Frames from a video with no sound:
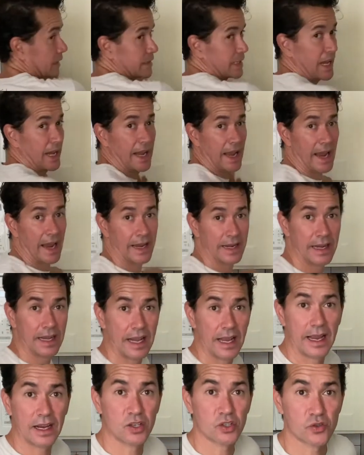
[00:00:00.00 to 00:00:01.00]
I had
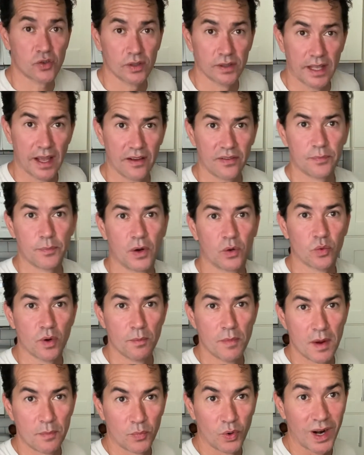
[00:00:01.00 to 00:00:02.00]
extra left, but
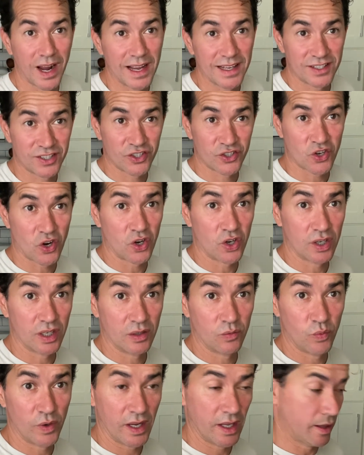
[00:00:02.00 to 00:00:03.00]
remember I started
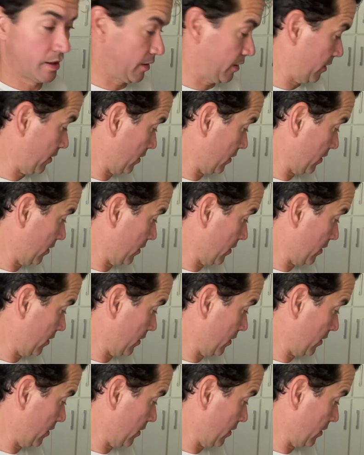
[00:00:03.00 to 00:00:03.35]
with